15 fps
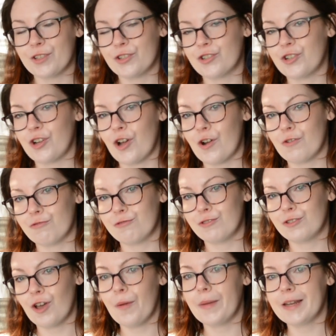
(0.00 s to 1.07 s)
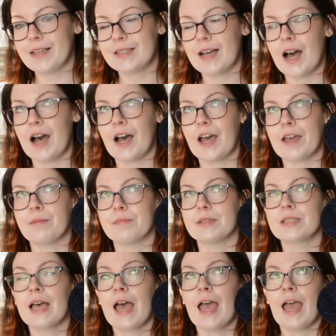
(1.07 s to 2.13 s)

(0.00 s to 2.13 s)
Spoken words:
the show so many times,